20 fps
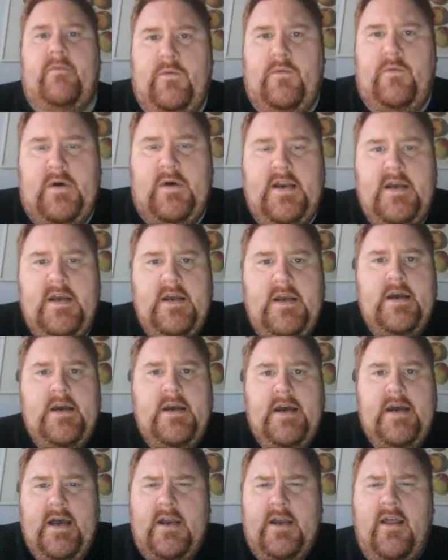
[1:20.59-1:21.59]
one.
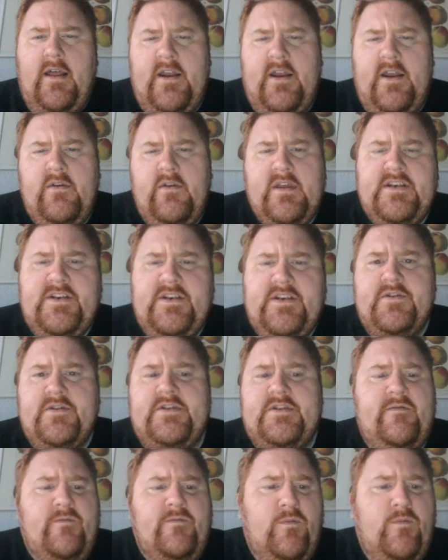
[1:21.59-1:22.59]
I'd like you to think to
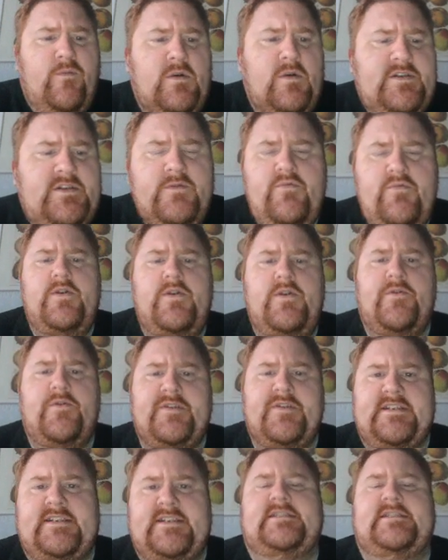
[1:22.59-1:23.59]
yourself, what do you
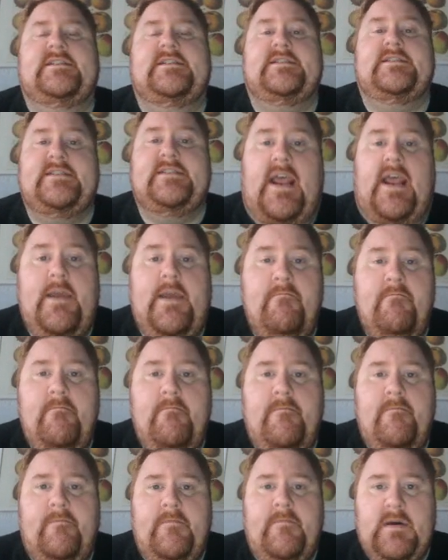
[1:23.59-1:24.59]
notice that's the
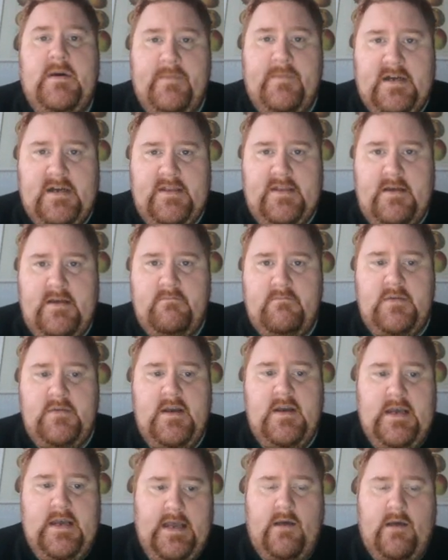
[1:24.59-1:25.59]
same about
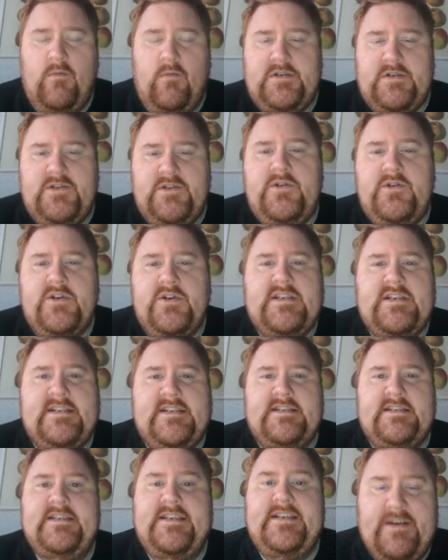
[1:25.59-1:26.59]
them, and what do you notice
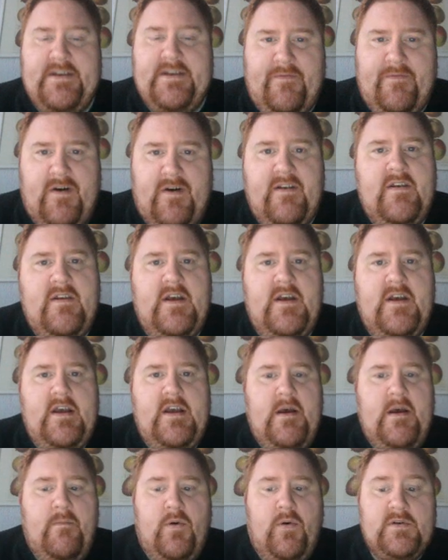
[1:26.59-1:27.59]
that's different?
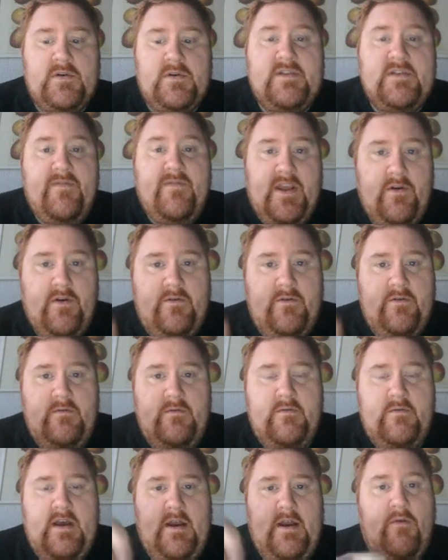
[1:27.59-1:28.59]
Pause the video
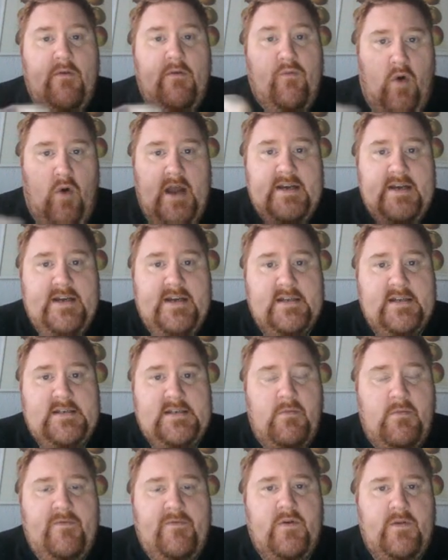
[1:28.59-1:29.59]
and write down
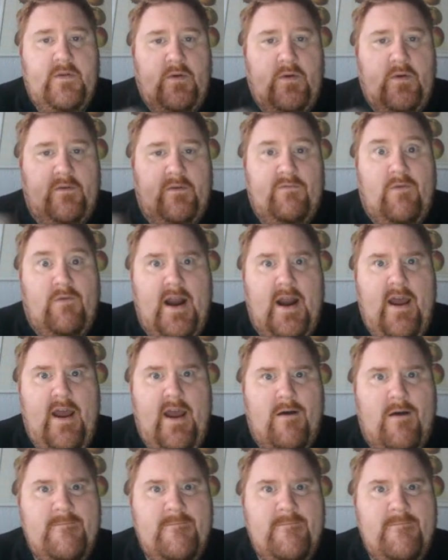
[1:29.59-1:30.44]
some of your thoughts right now.